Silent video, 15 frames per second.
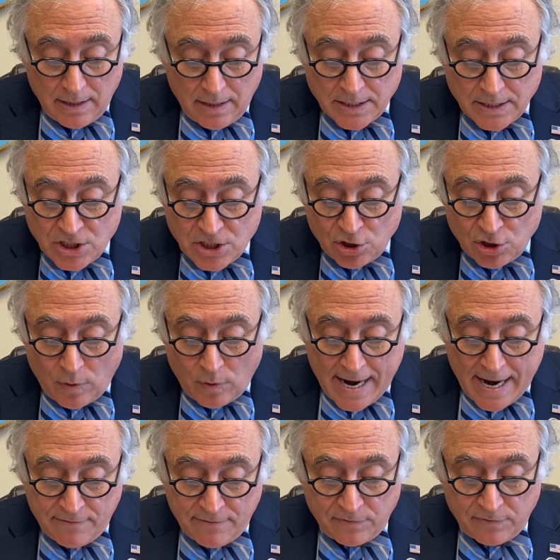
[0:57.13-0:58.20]
This is a
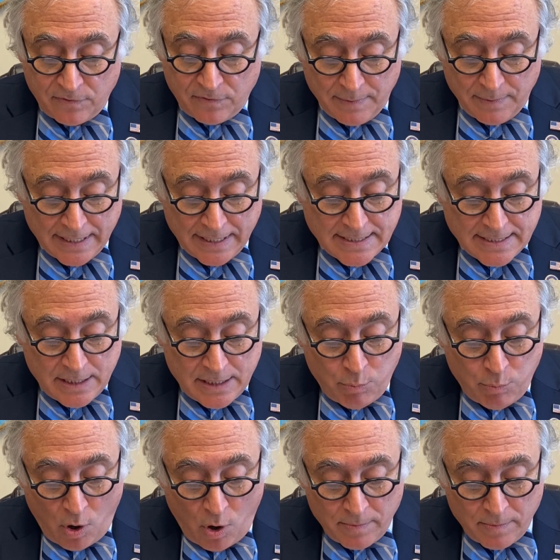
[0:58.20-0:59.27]
graph from the NC
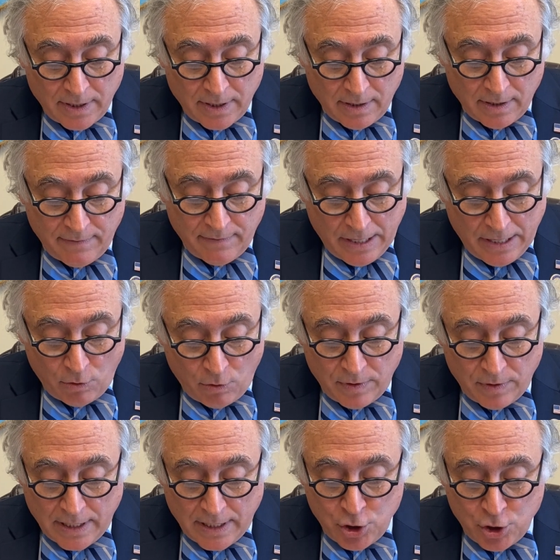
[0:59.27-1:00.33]
Department of
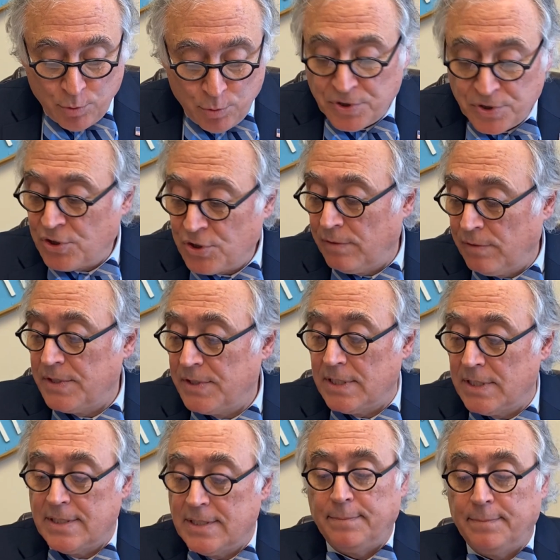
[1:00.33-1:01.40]
Health and Human
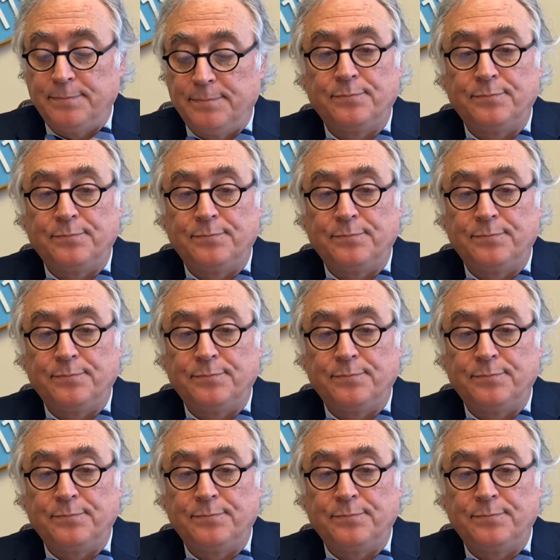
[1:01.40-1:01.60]
Services.